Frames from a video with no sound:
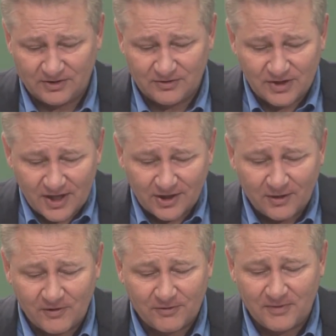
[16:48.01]
Do
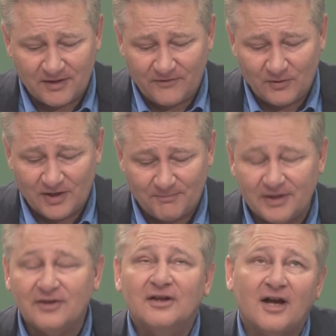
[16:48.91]
nothing with me if you want,
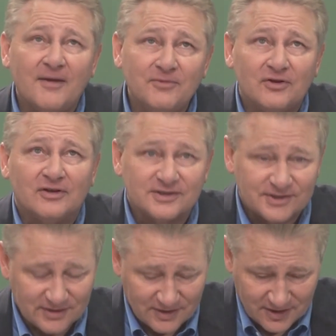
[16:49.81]
but I'm
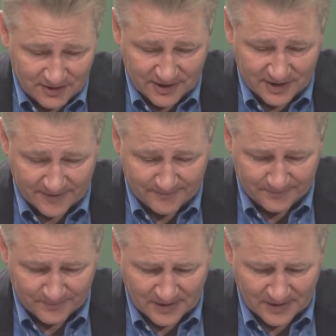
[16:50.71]
yours. Here I am.